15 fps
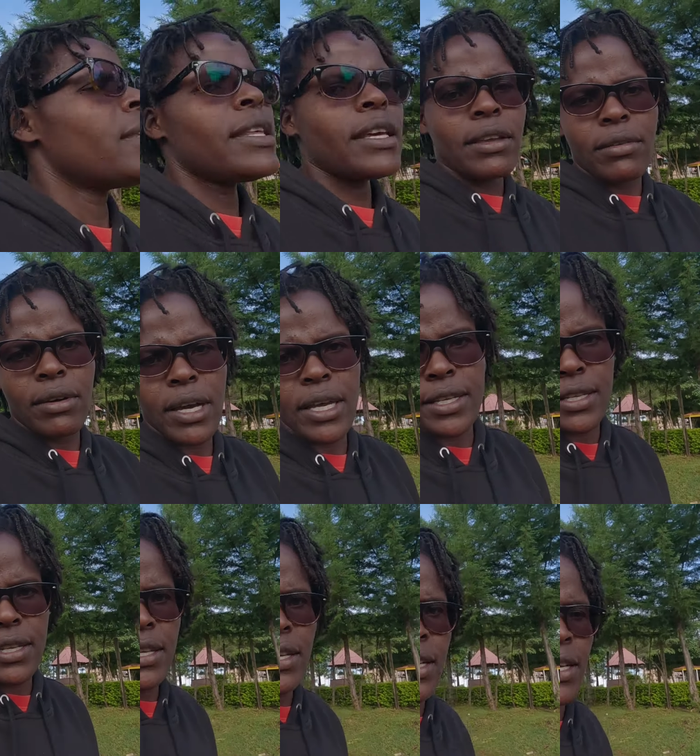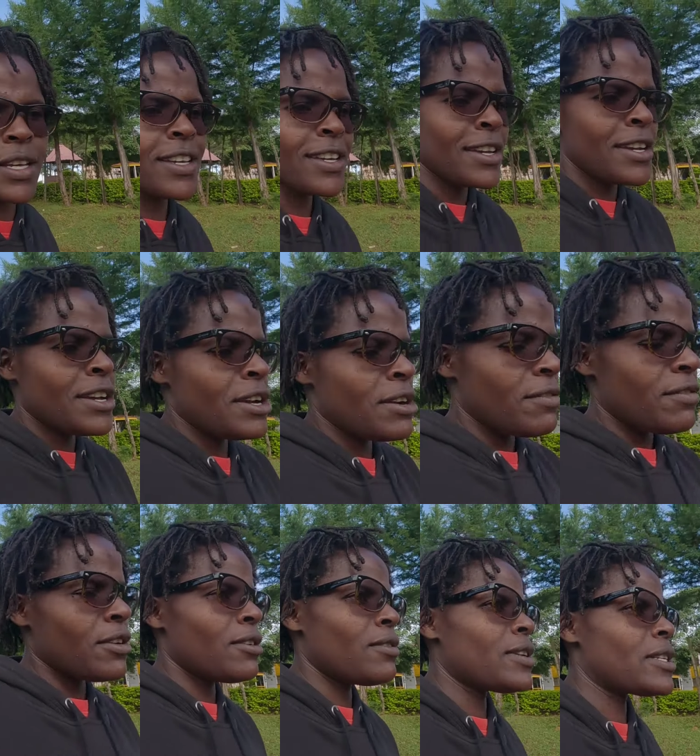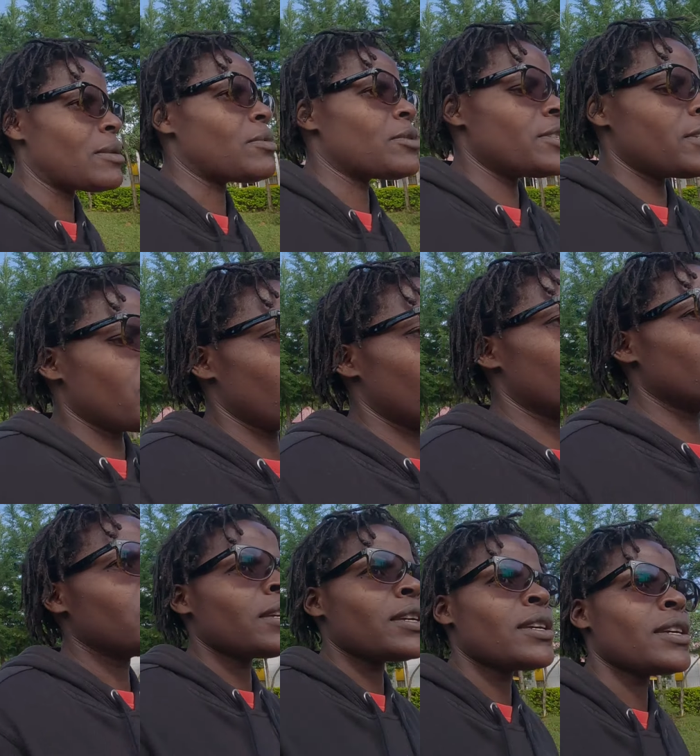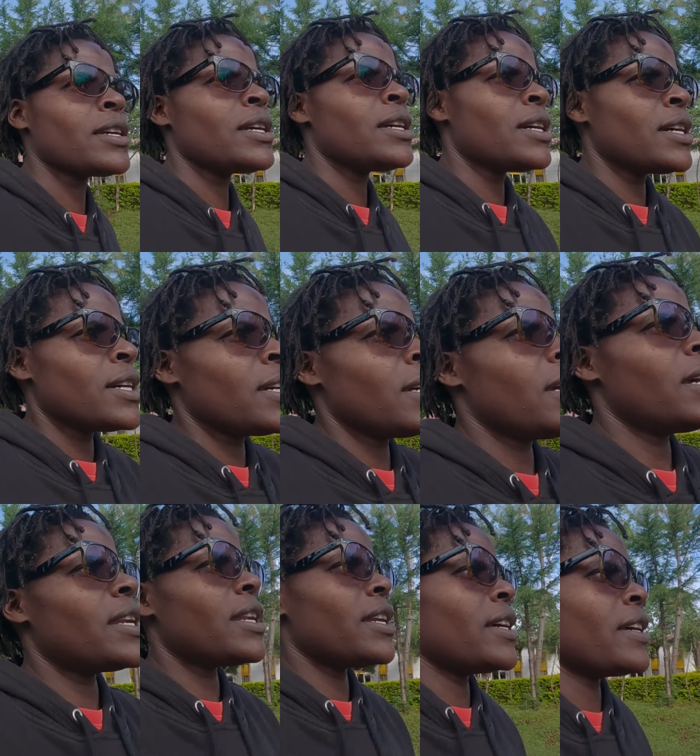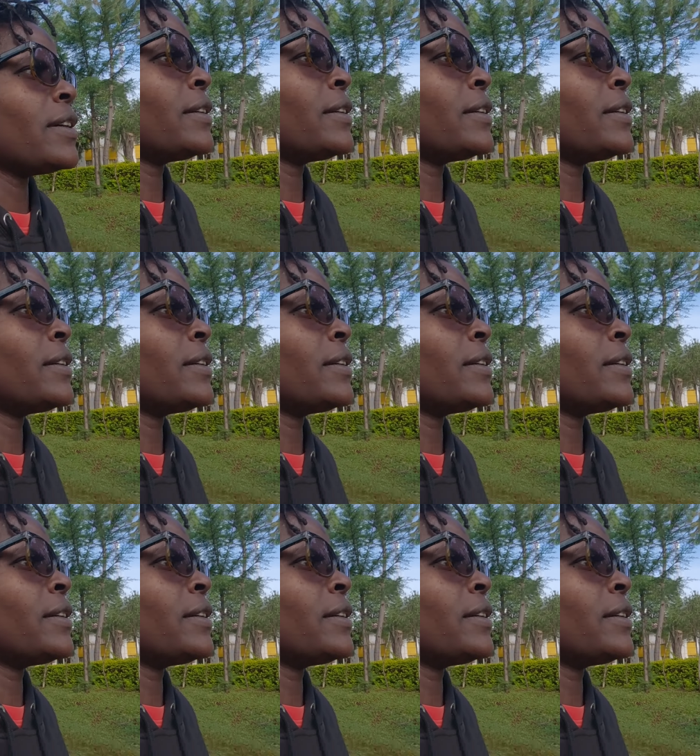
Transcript: Thank you, guys, for always supporting me, and